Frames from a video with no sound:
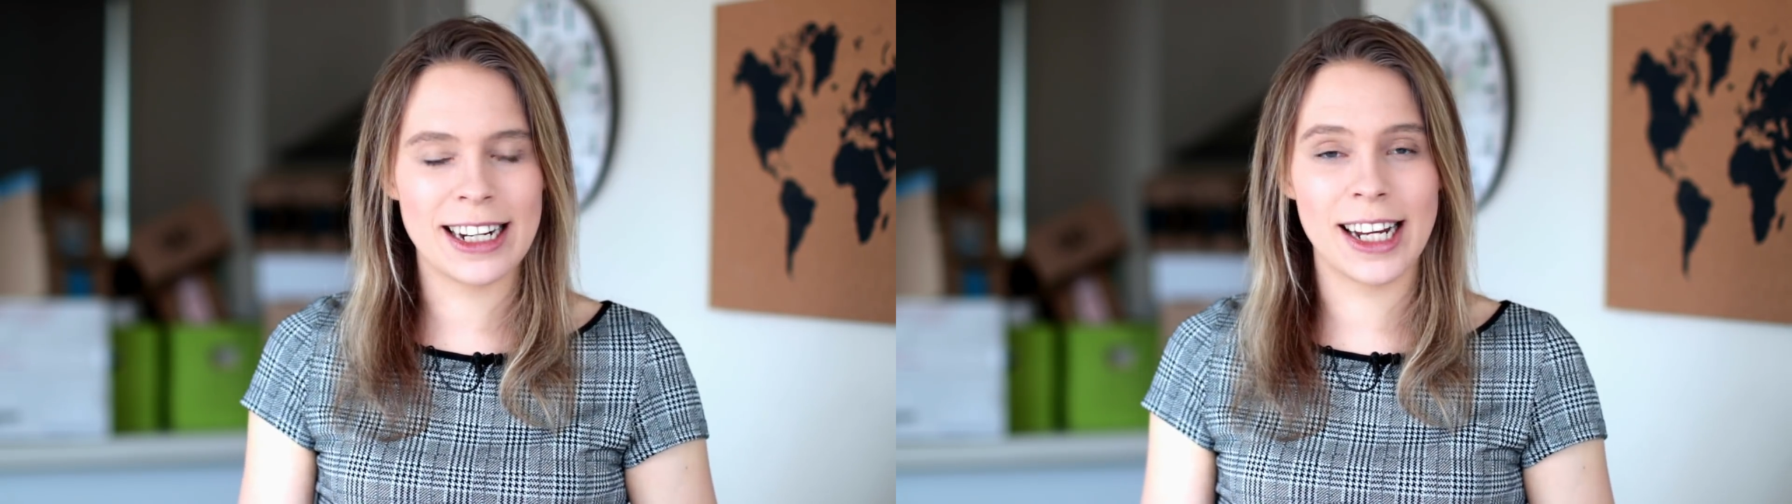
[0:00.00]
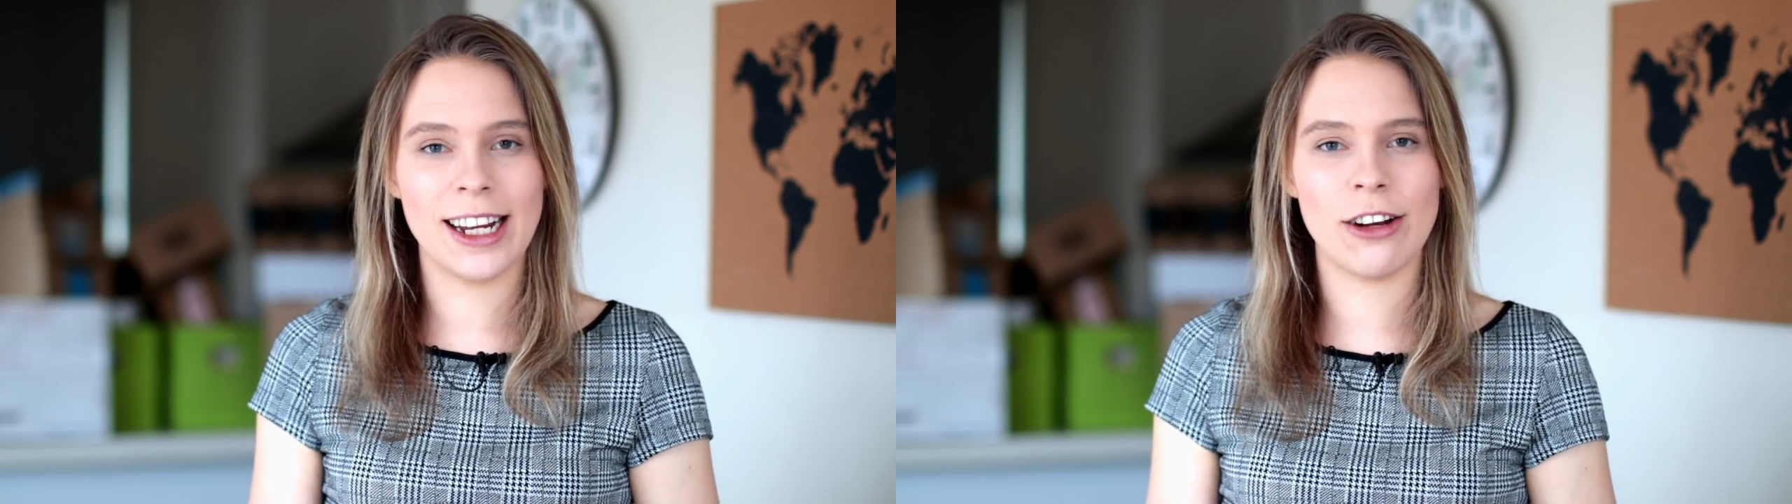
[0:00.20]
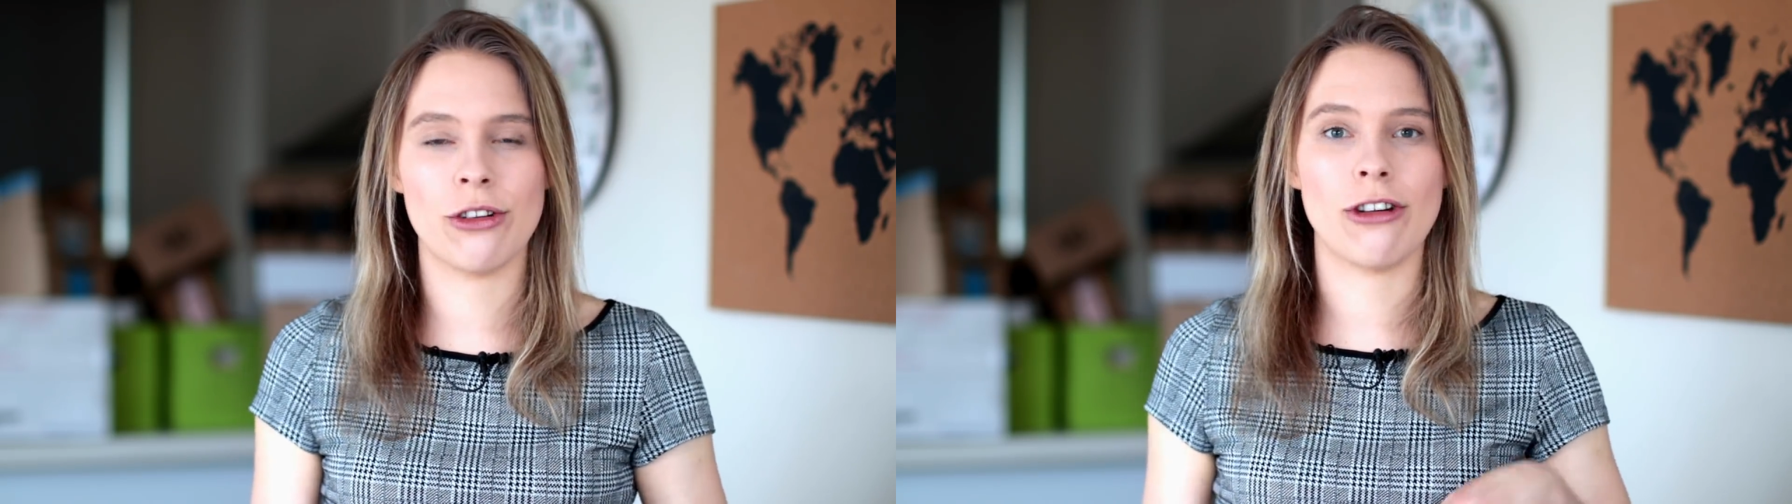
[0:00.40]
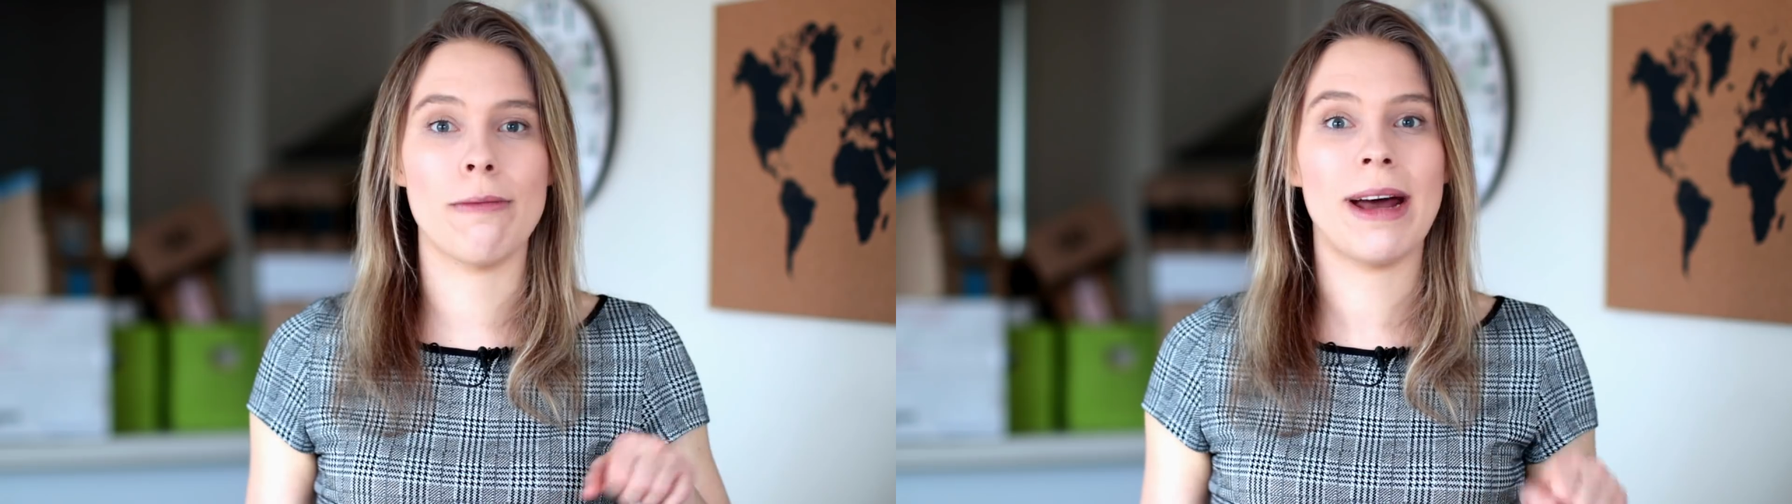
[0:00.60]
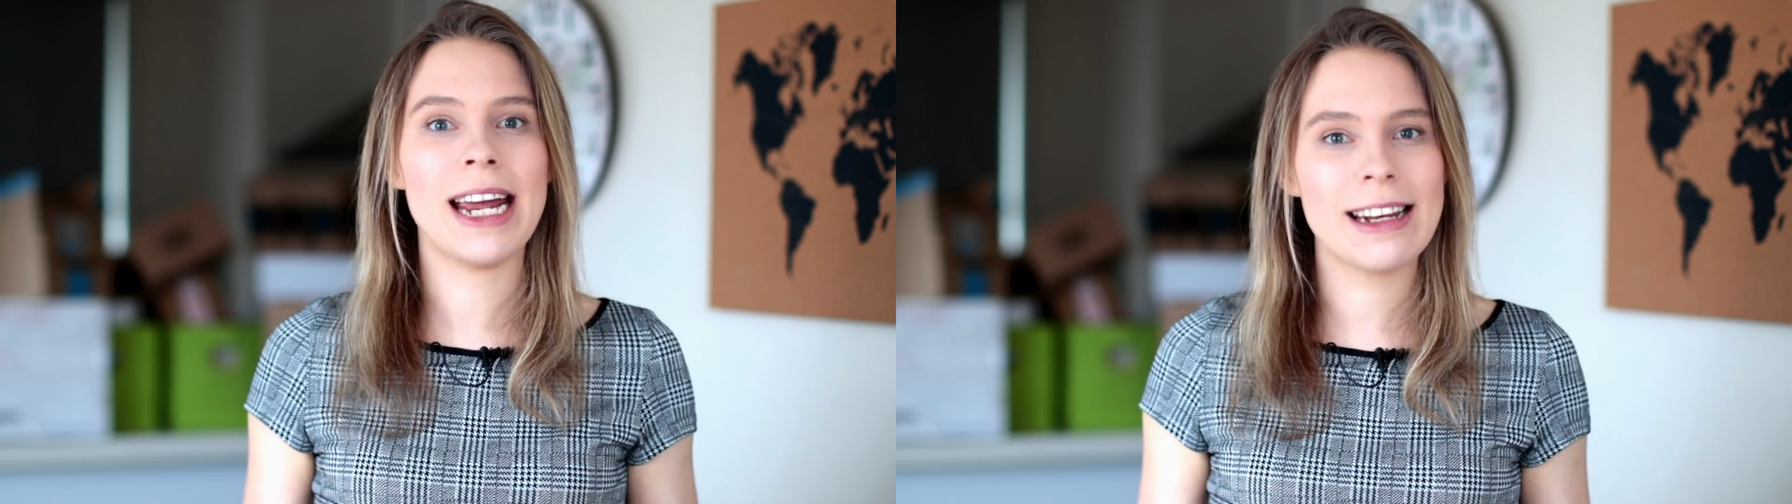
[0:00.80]
connect your
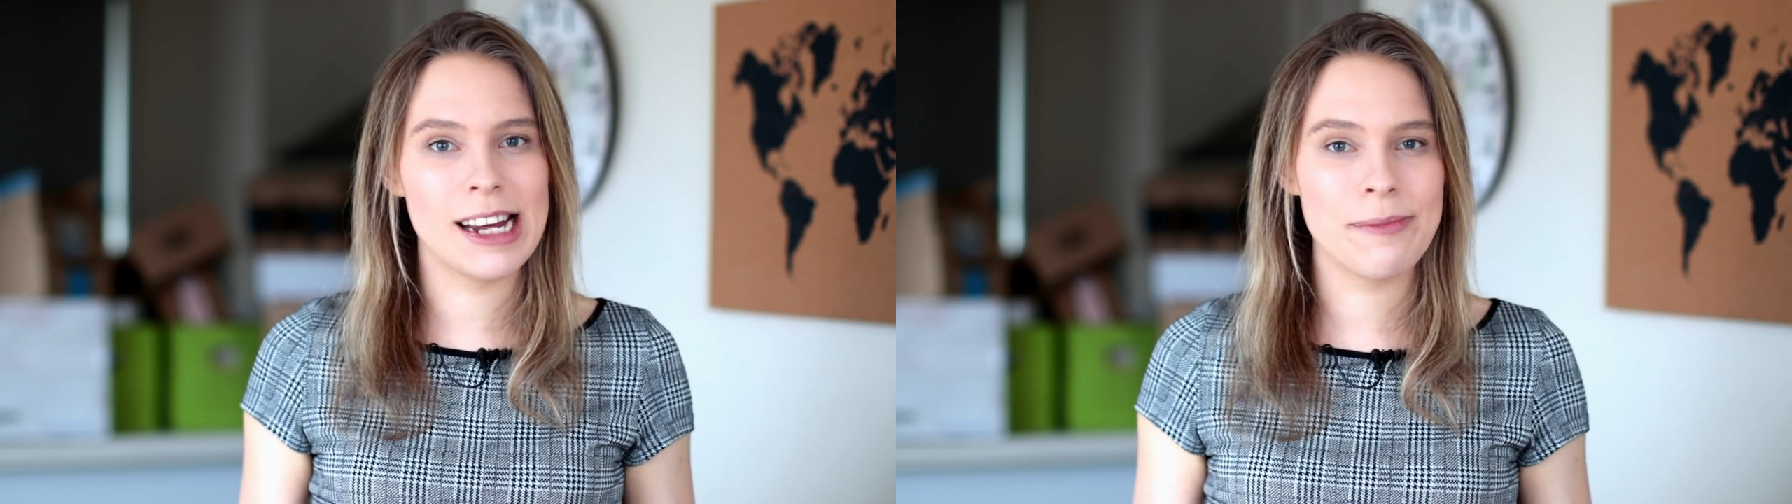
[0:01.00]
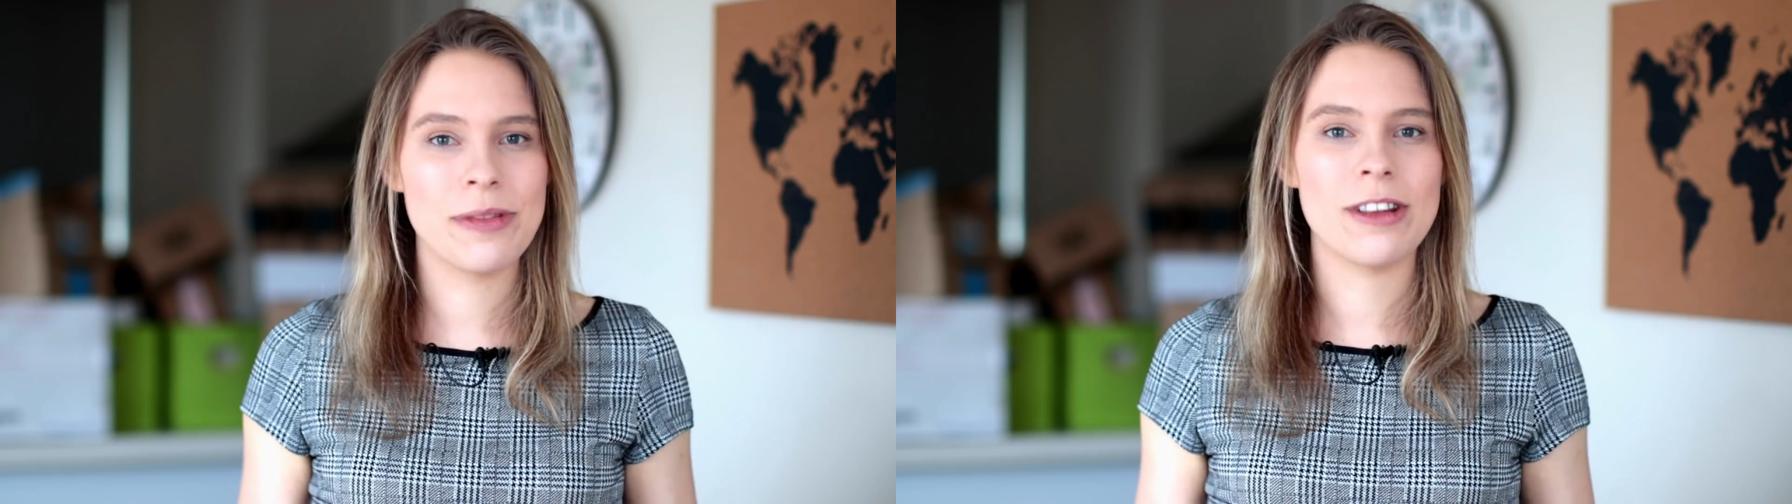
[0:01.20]
domain name